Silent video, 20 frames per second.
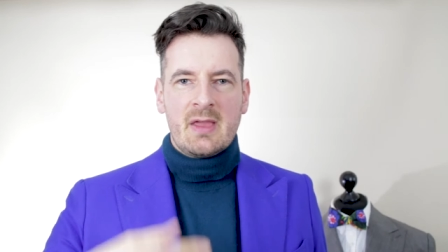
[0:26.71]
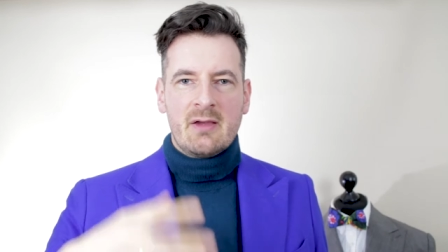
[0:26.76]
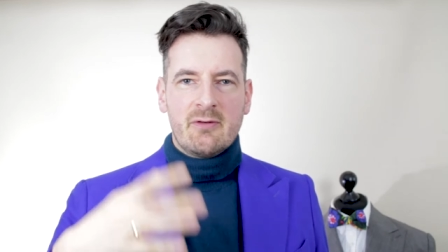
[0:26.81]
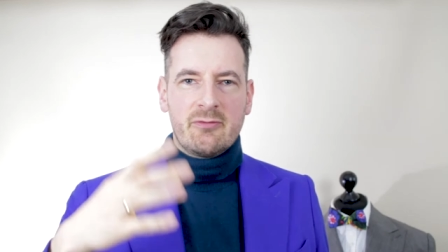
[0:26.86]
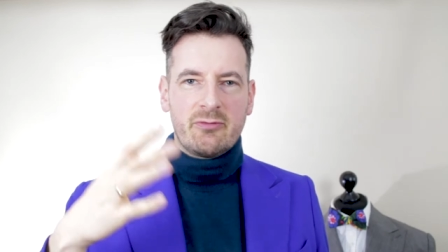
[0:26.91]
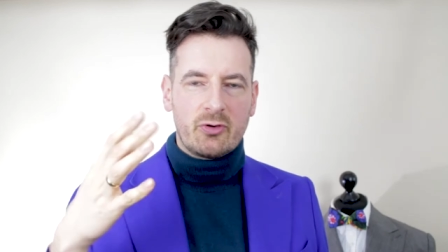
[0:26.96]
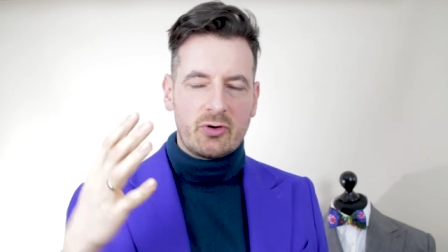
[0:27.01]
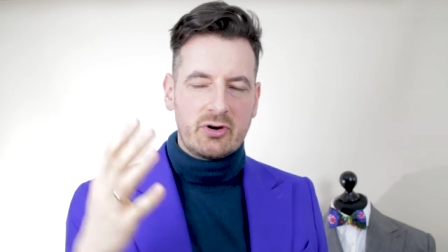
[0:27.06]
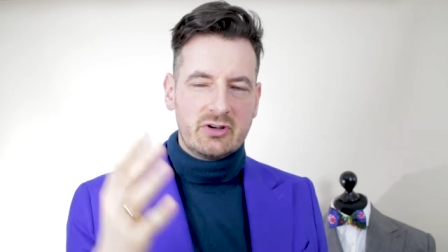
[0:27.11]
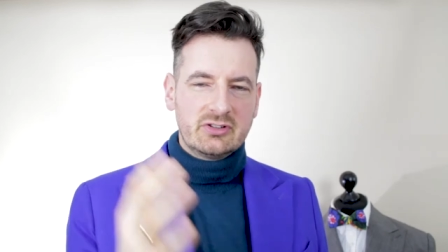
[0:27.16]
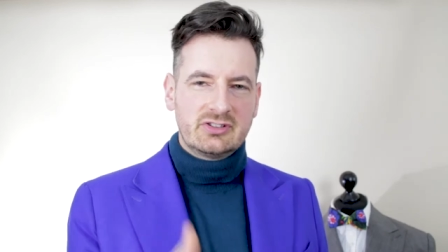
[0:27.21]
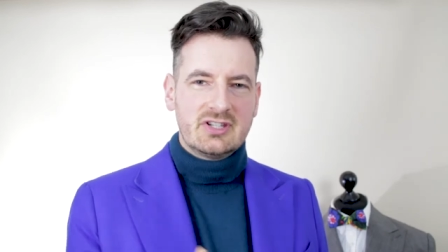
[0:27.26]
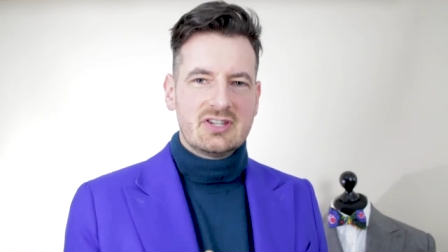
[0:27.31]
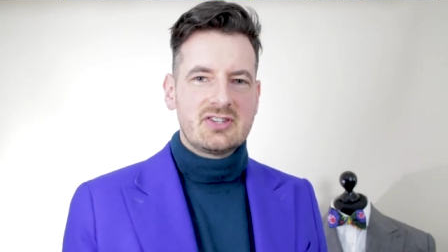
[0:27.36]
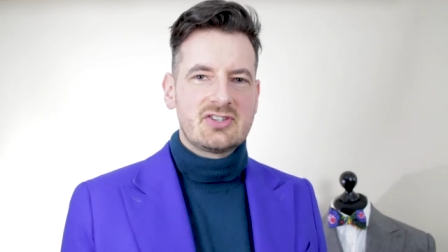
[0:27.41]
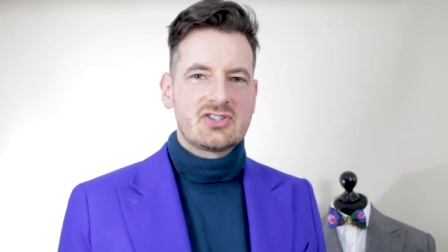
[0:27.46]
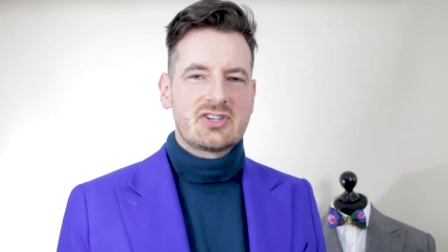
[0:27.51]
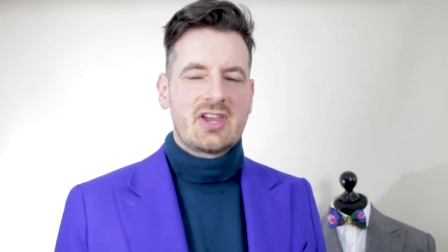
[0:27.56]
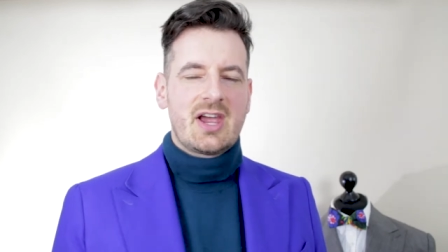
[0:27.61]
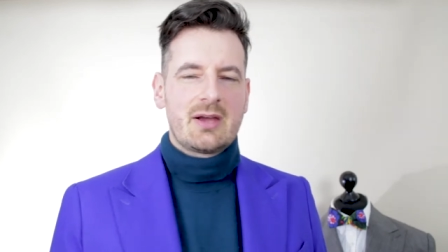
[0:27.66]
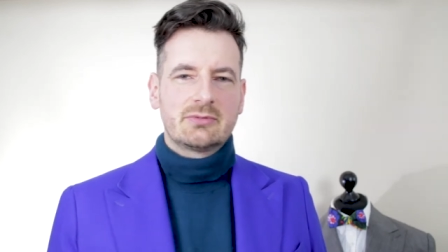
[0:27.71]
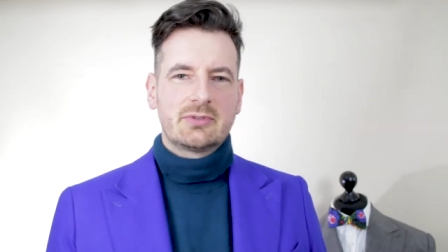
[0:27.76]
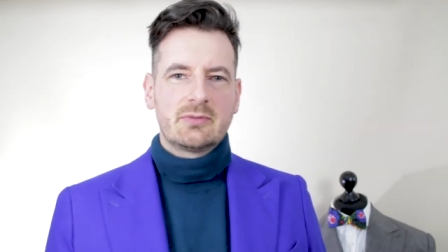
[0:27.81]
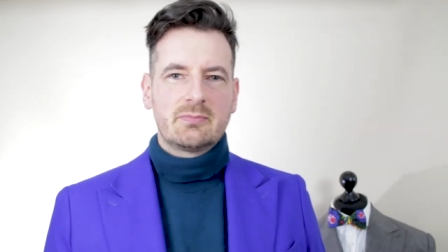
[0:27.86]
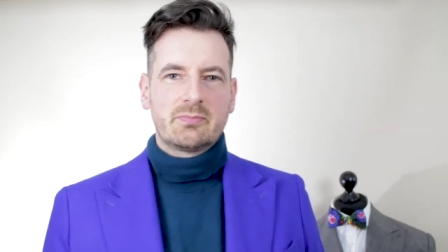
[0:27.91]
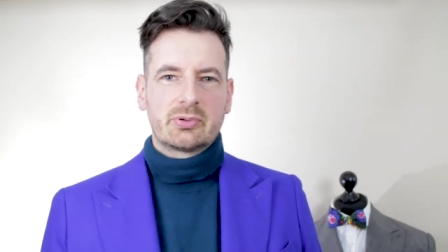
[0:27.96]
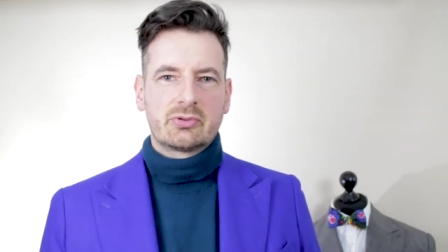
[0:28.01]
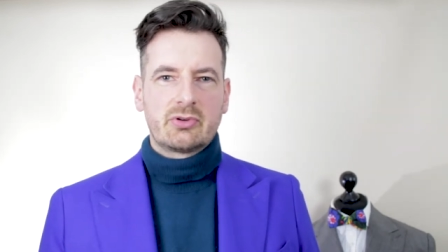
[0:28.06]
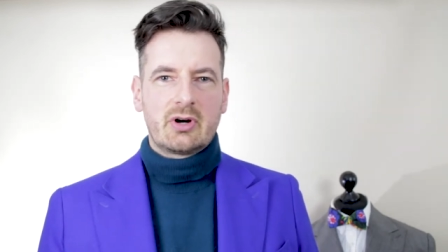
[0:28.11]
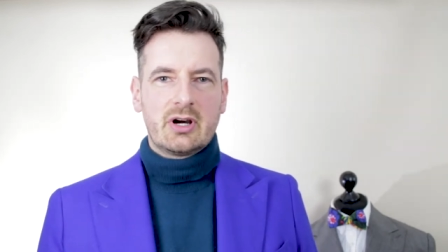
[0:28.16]
for a
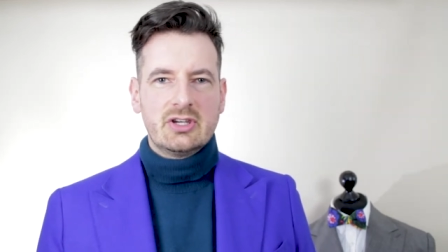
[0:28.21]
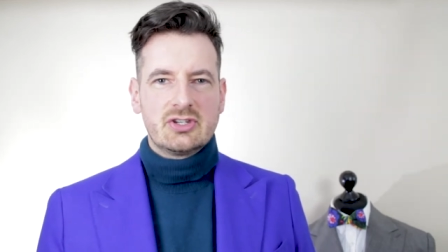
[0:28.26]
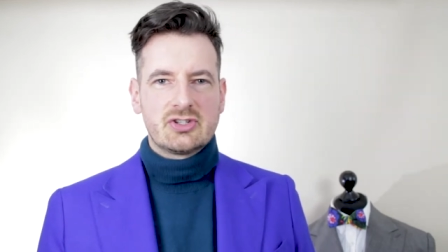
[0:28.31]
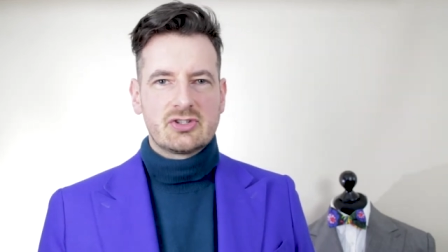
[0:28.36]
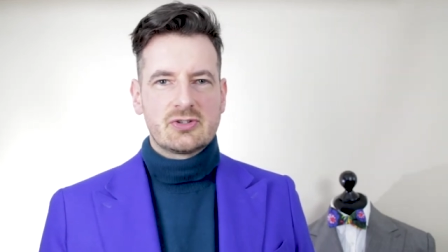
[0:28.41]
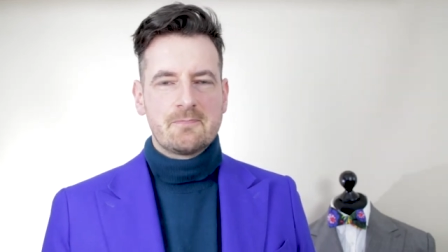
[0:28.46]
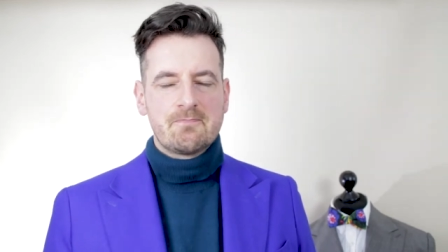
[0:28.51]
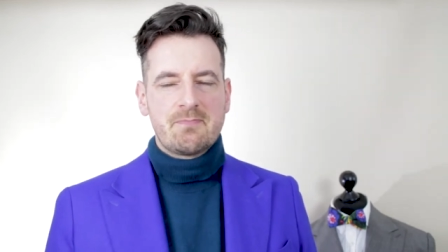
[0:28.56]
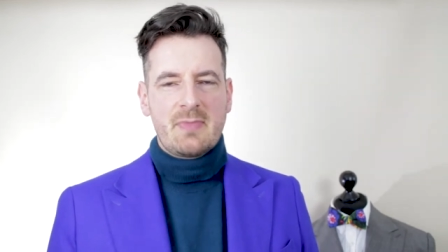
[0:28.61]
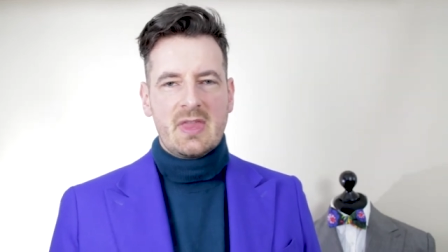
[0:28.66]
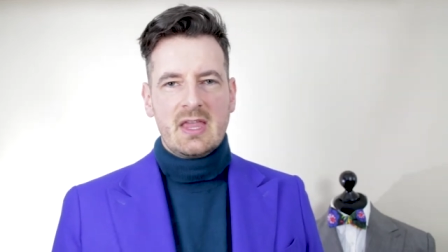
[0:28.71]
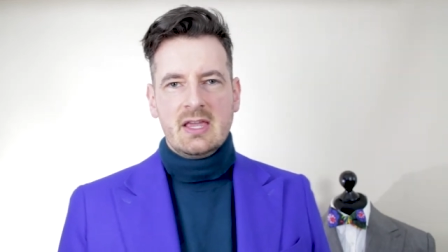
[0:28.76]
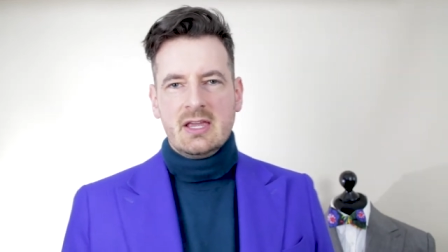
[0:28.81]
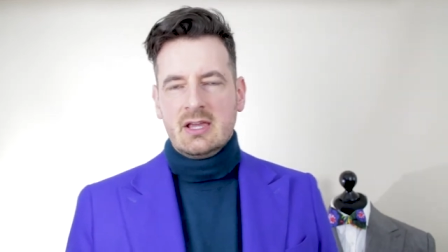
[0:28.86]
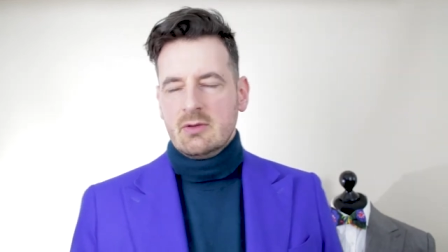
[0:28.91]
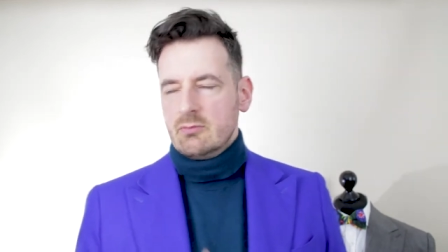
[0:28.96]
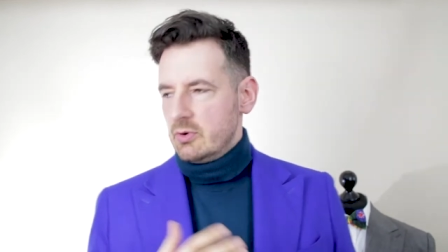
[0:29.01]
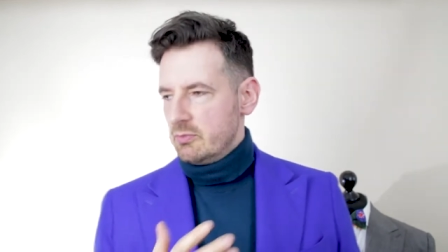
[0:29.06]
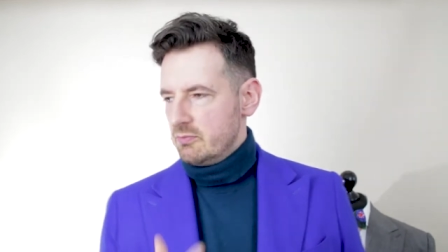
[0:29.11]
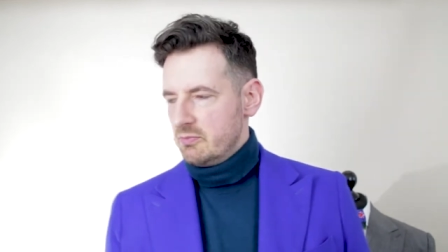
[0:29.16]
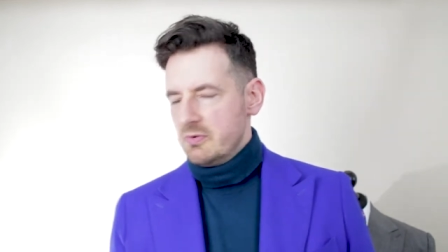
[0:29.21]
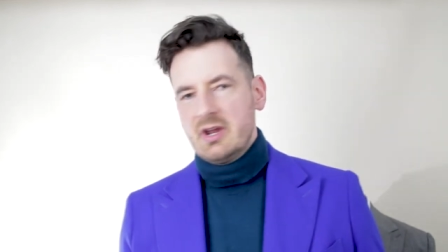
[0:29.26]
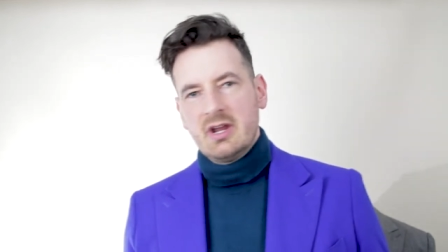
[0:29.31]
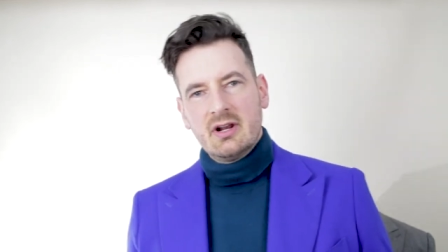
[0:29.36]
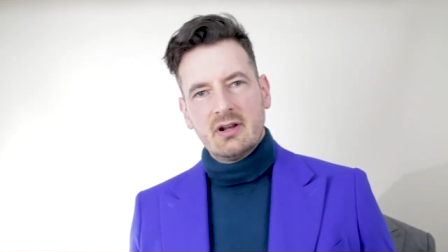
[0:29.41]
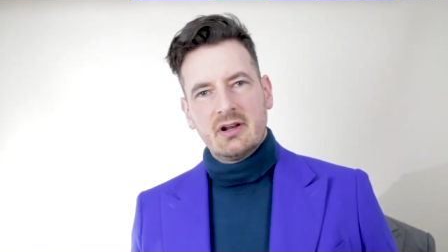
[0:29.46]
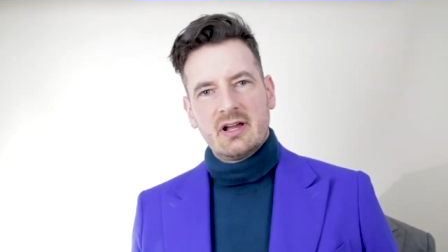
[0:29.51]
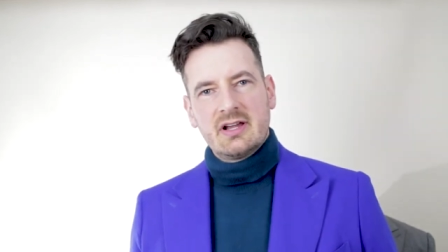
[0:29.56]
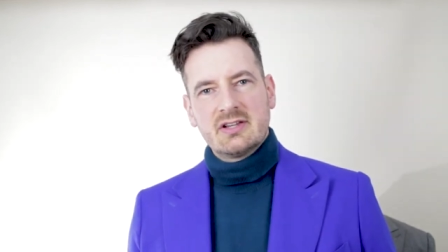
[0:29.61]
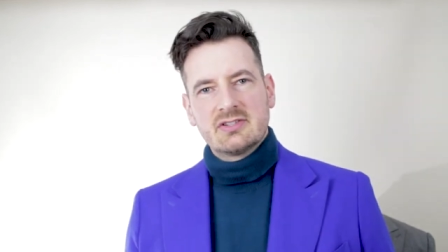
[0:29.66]
discounted price. We
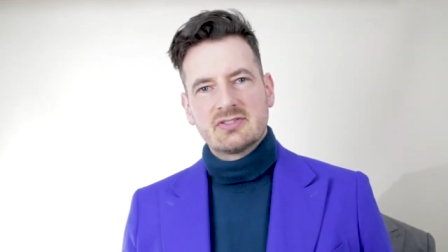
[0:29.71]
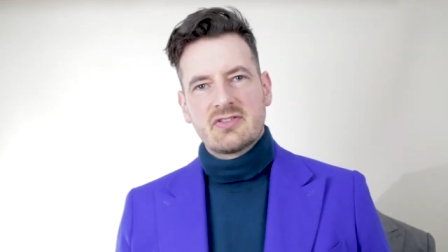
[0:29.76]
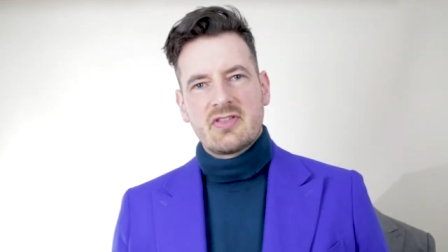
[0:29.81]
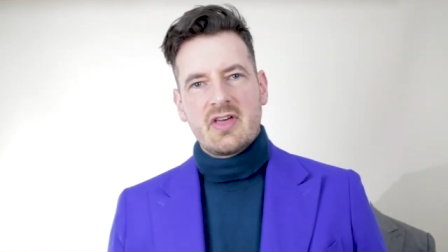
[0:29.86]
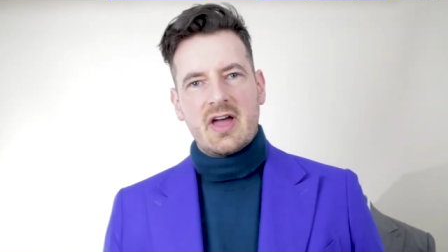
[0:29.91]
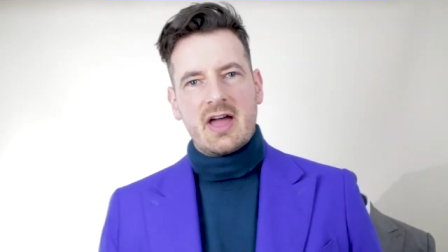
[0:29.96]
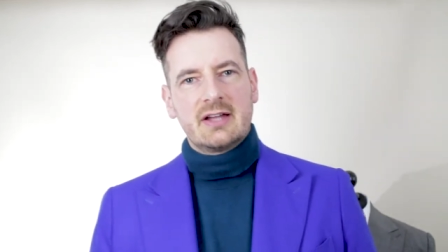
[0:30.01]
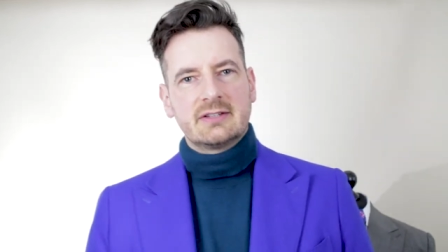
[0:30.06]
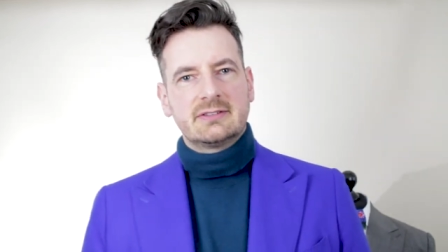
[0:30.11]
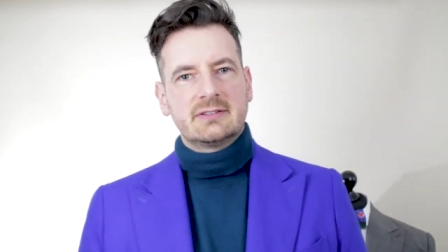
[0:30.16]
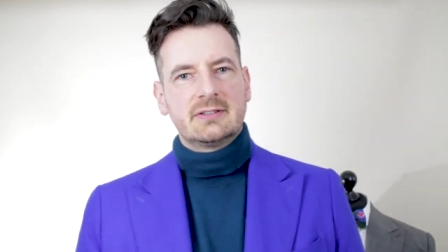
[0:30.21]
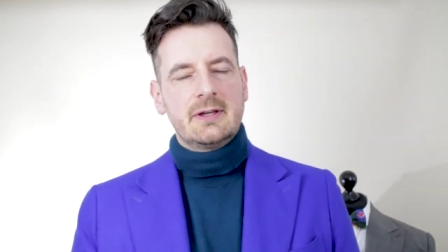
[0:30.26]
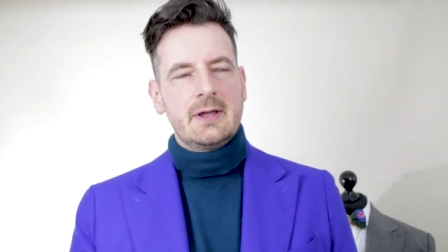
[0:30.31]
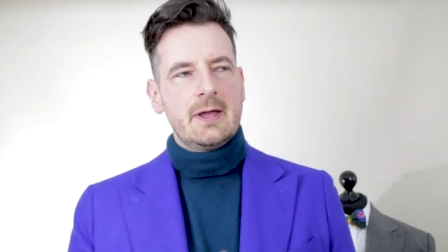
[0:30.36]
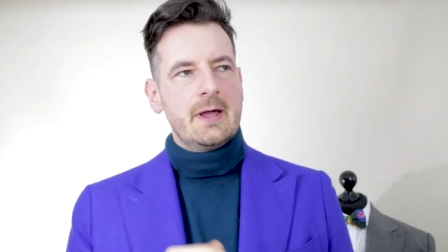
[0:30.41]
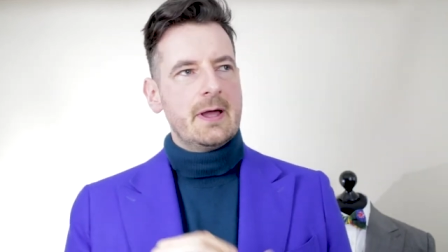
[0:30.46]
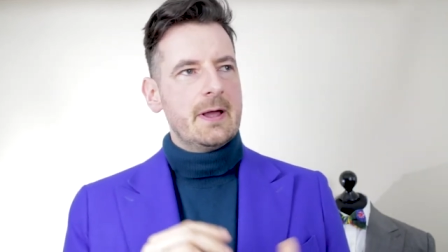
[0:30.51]
realize that